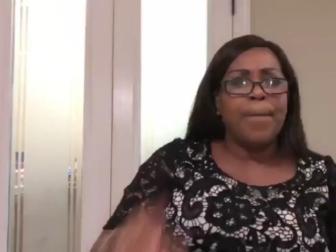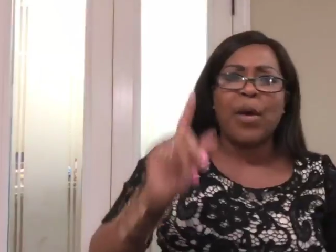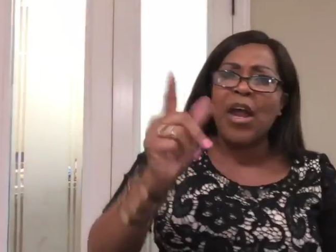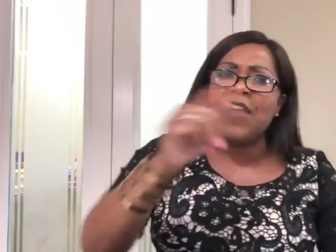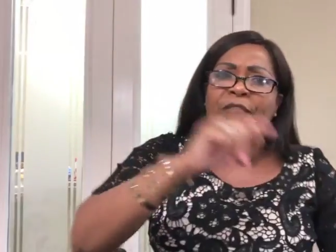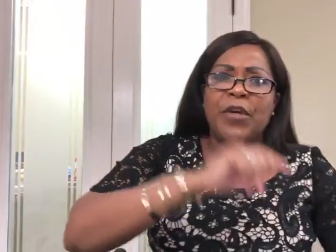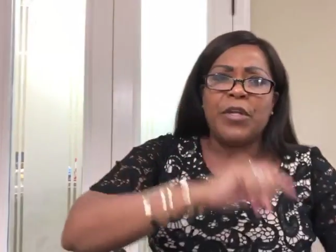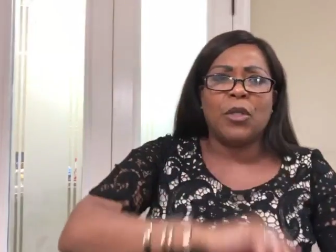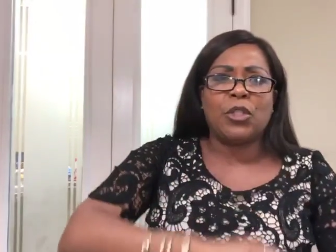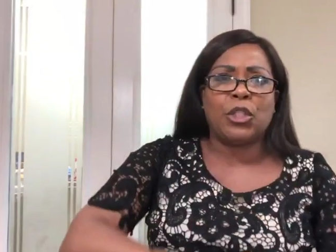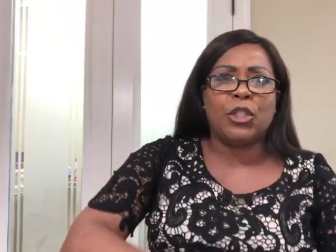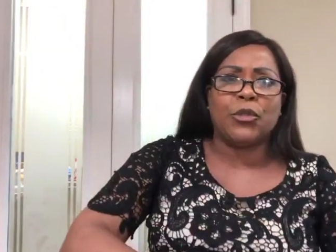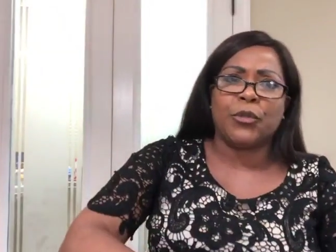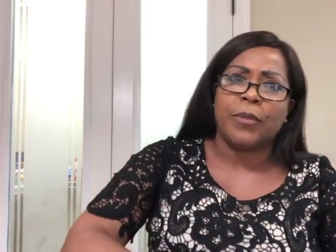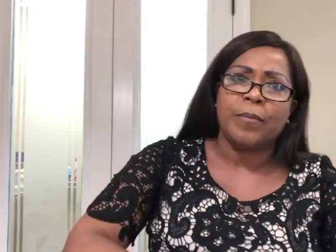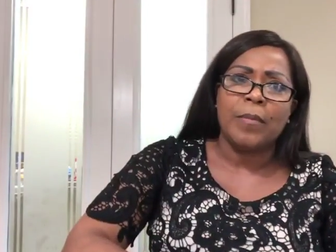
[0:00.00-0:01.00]
Pray for your
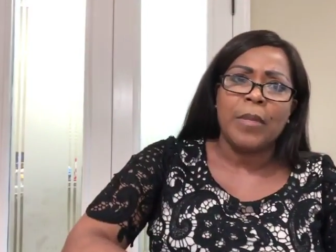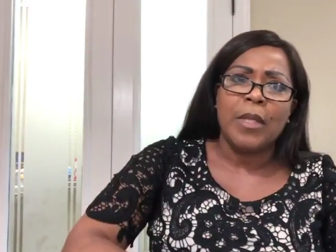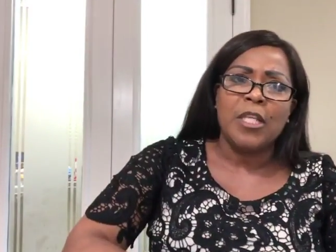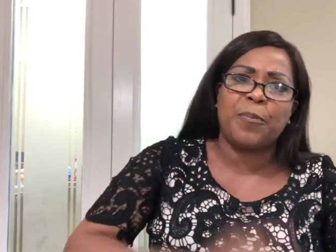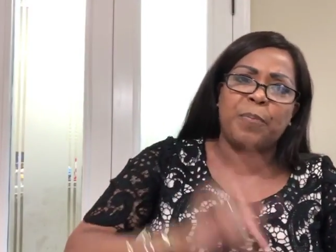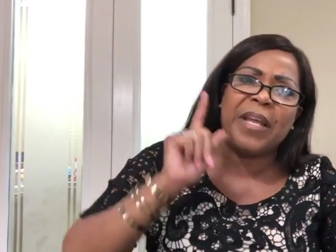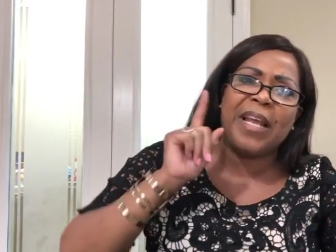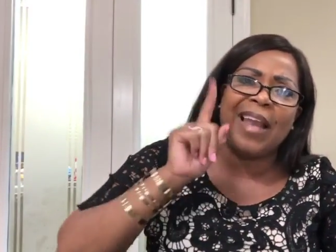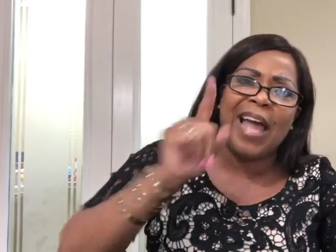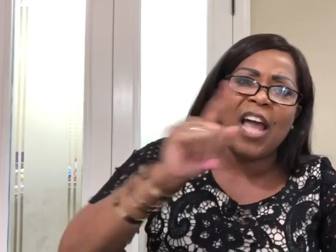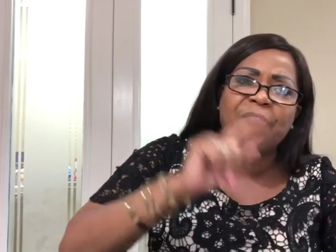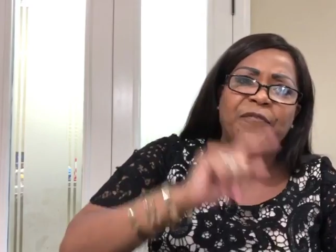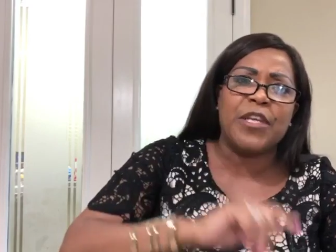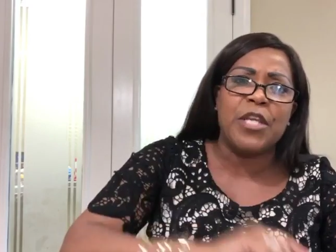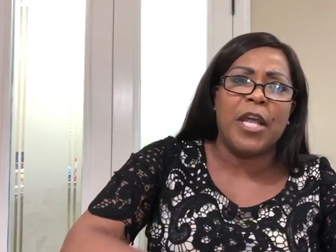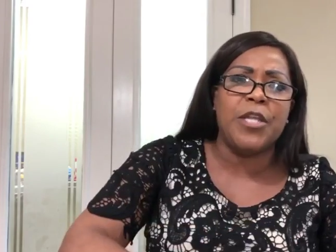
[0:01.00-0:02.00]
children. Speak
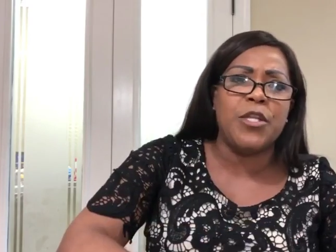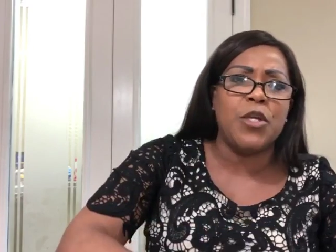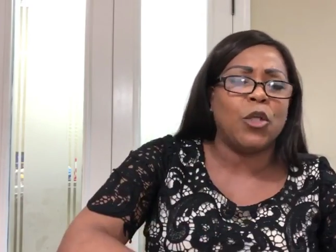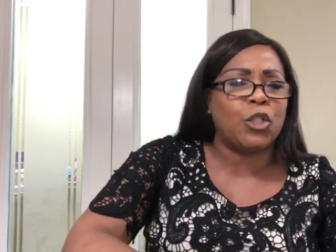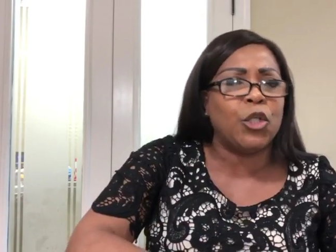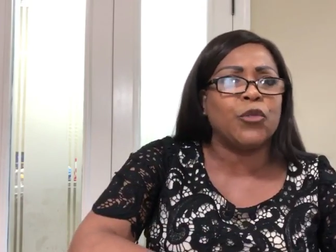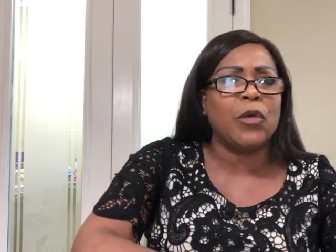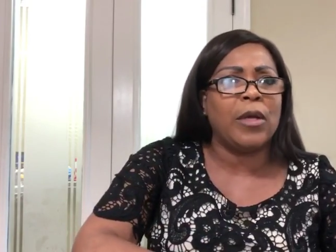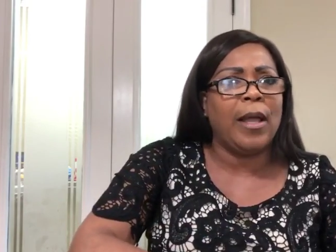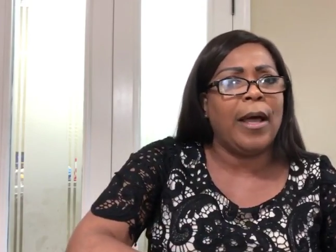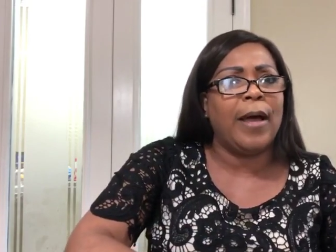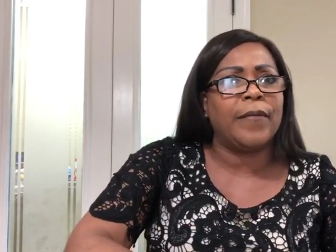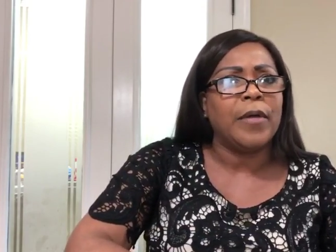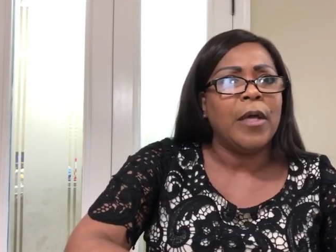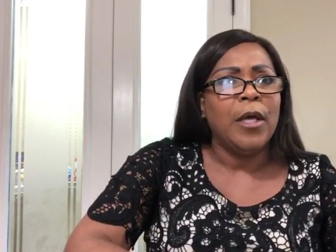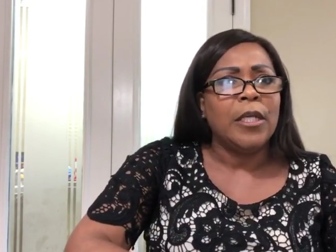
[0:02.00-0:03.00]
life in your children's
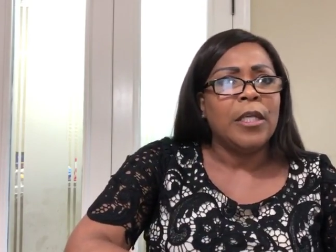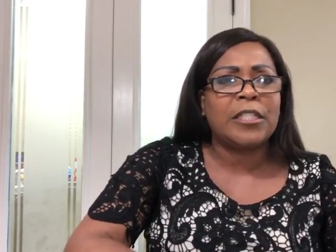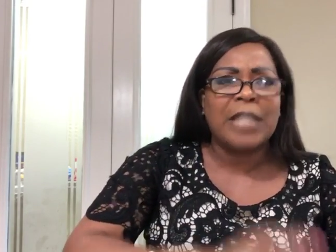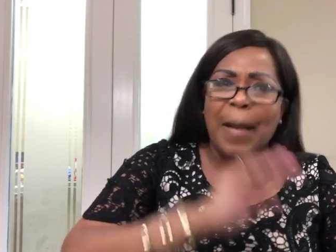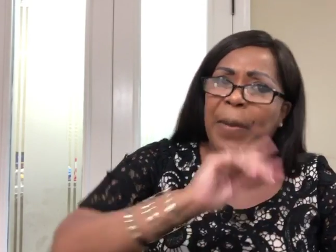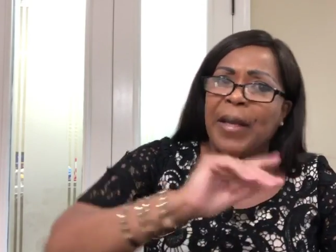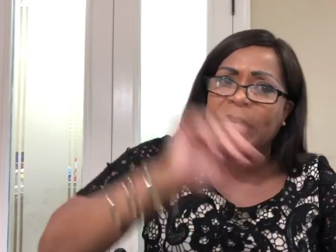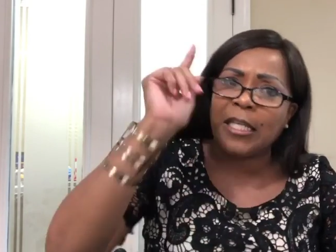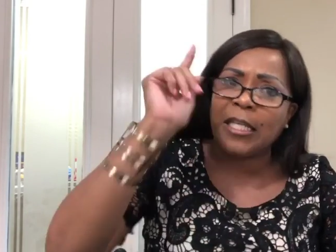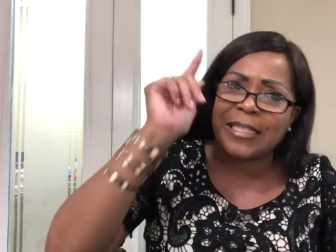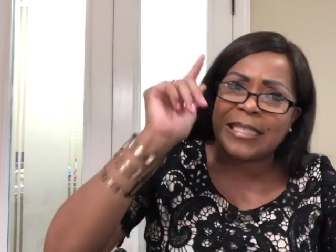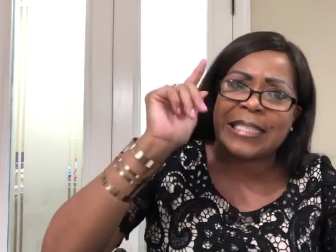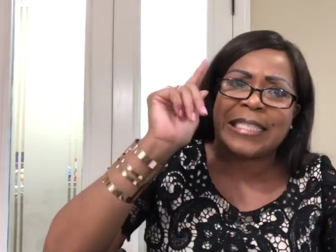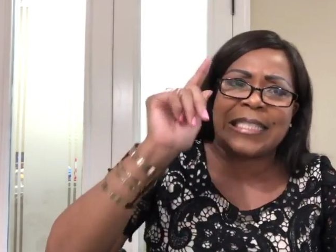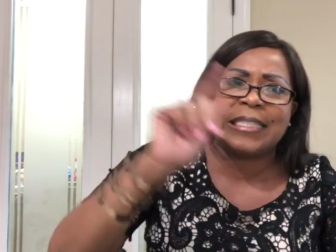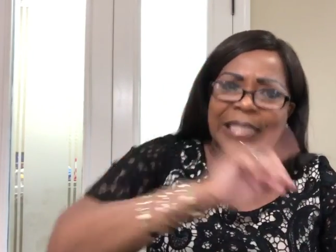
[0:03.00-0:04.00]
lives. Stop
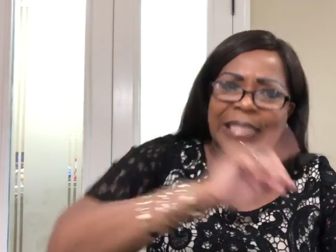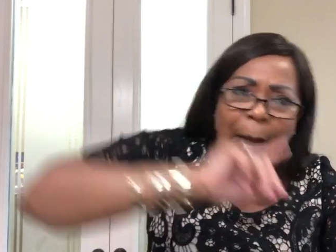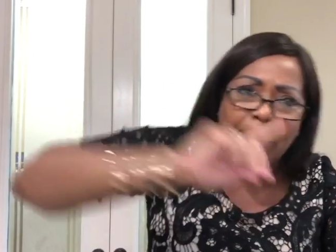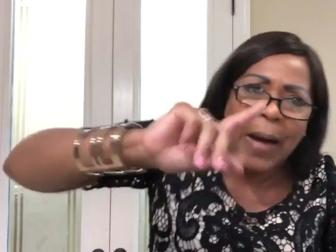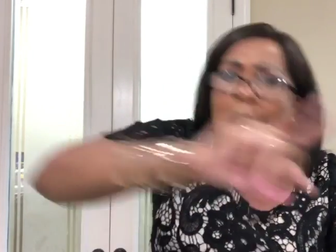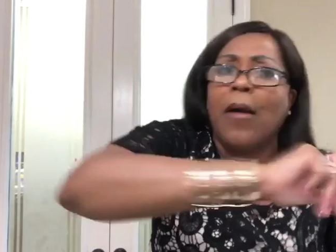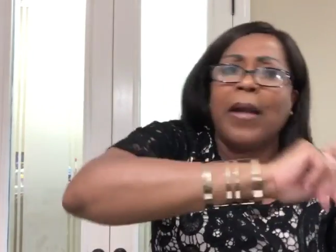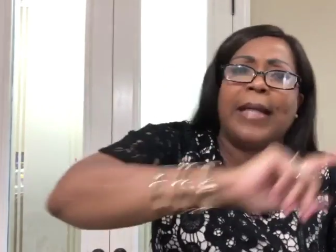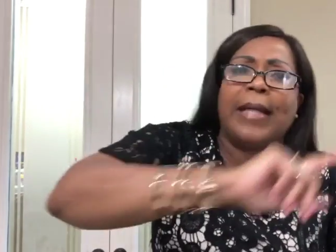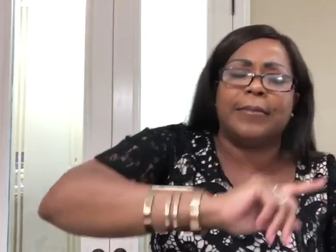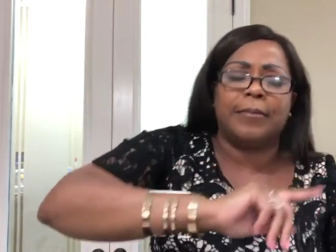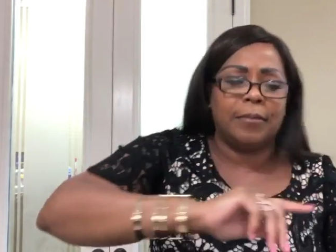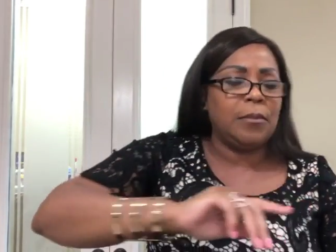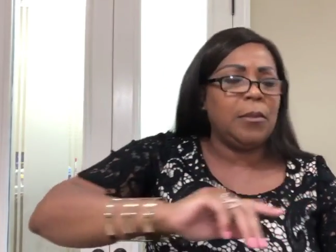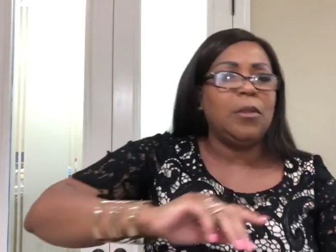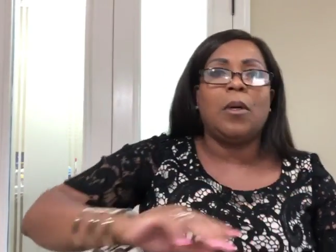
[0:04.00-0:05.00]
all
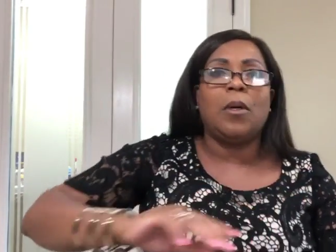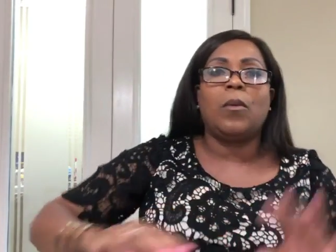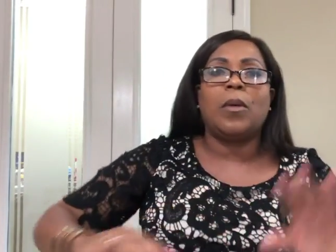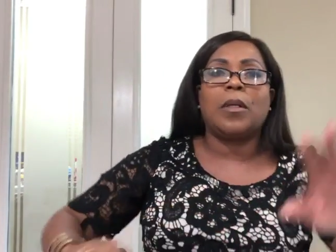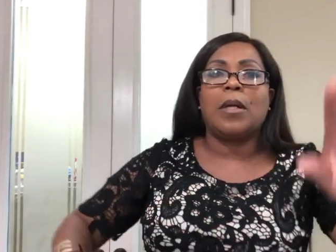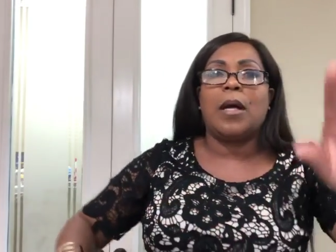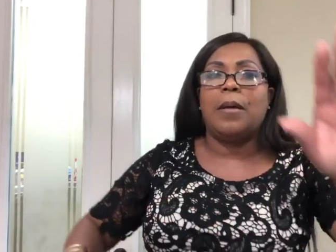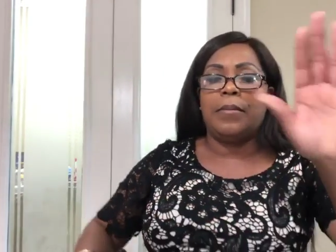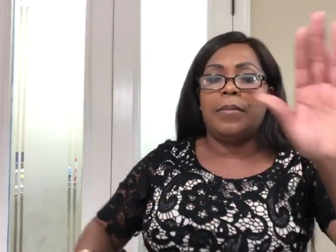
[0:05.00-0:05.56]
that. You know what?